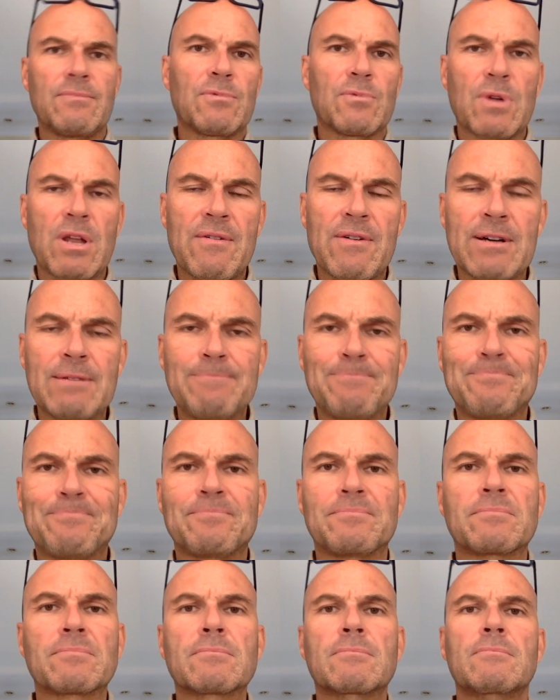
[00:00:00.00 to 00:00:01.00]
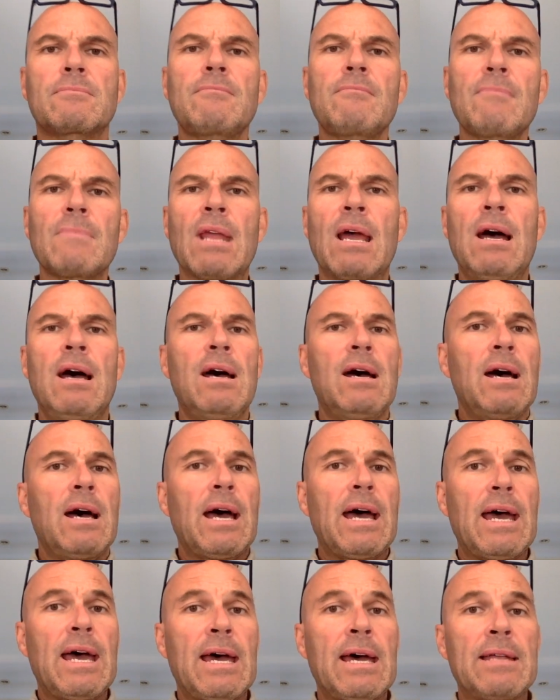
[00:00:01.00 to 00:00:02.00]
whatever.
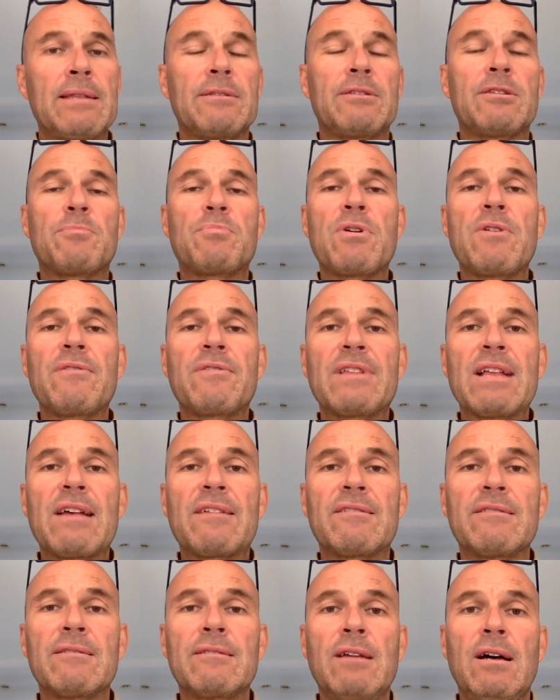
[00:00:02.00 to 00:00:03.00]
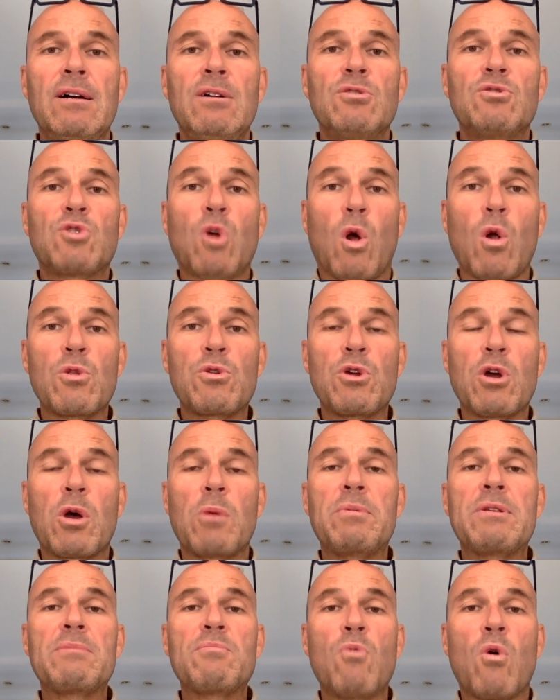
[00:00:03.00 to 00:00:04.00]
And the previous lesson told you a
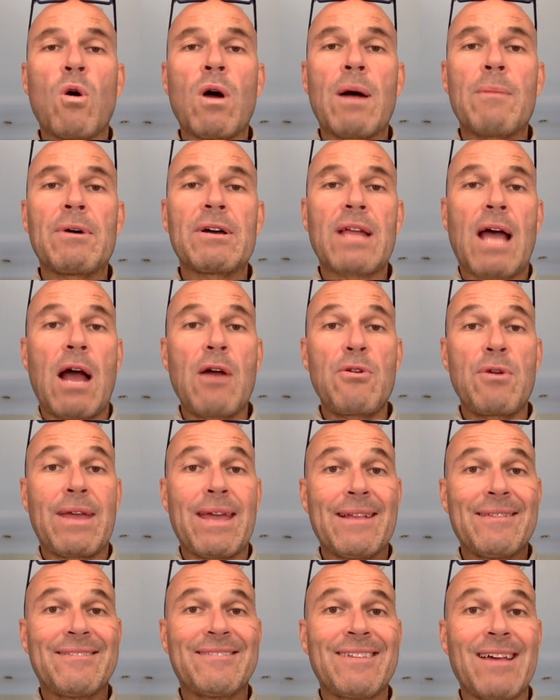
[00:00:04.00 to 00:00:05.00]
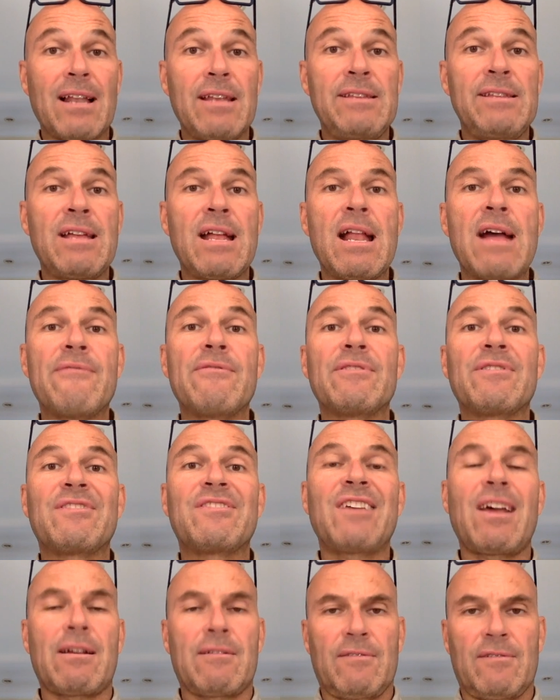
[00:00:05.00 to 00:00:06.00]
bit more about how you can sell in 11
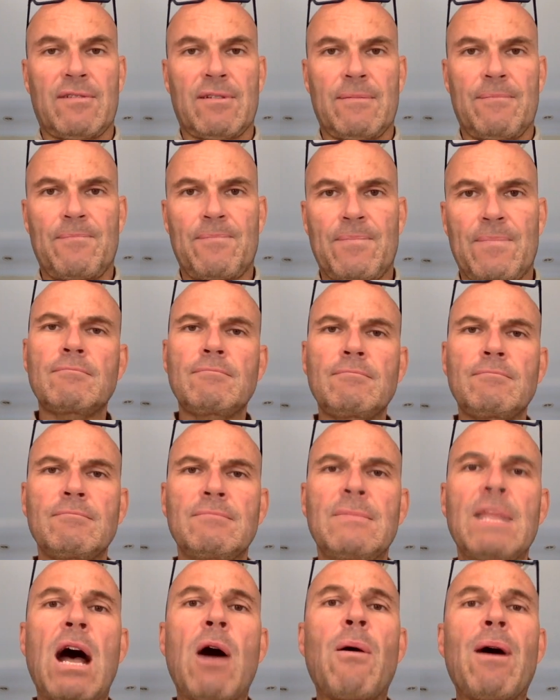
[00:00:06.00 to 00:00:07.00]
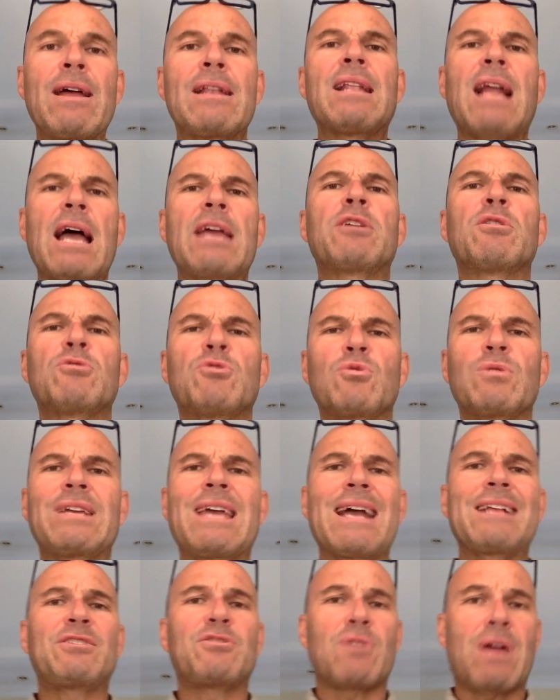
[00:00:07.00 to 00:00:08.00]
seconds. Now I'd like you to
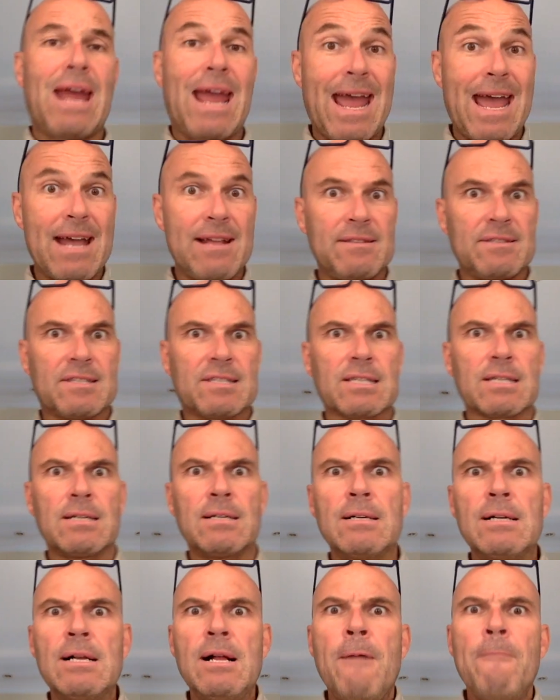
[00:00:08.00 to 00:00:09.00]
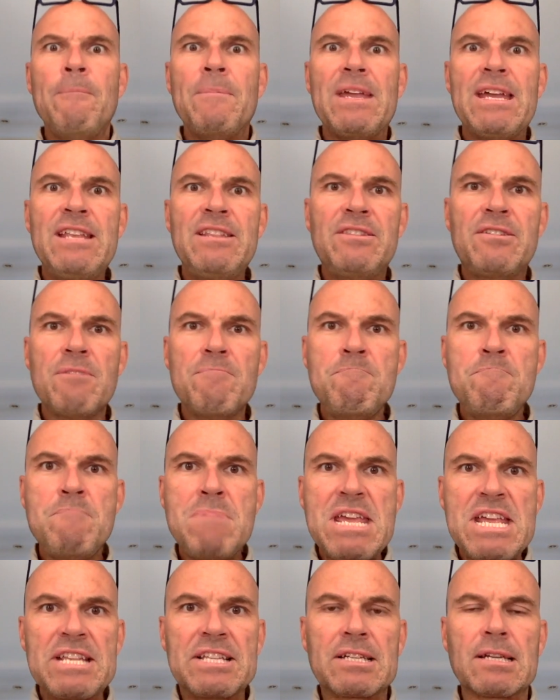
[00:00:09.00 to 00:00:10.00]
get your hands in the
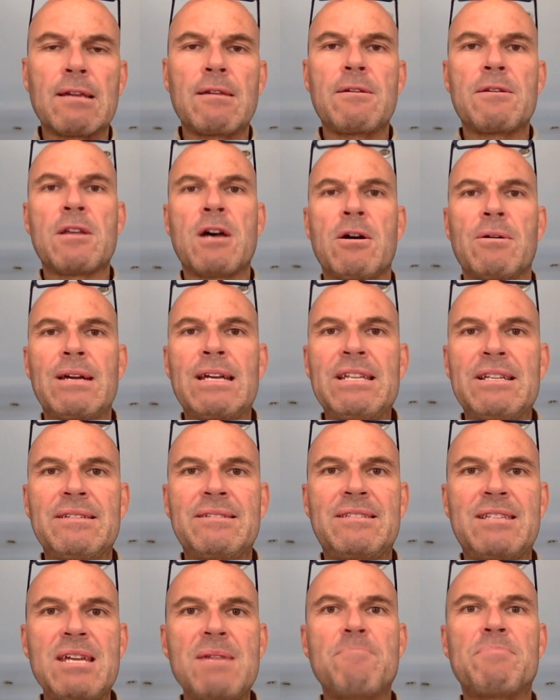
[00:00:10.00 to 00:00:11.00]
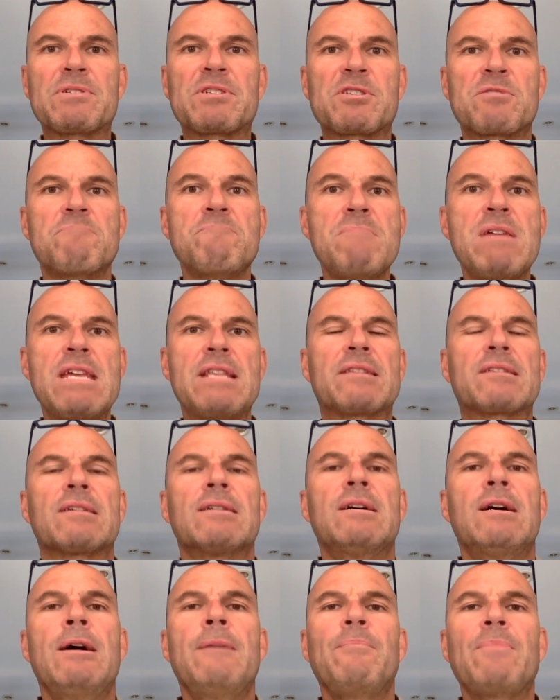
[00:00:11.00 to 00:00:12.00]
meat, in the deepest
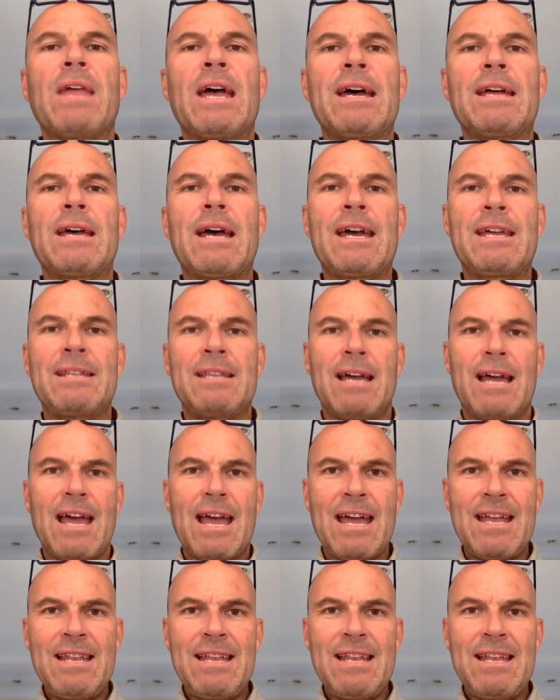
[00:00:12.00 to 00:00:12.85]
meat, and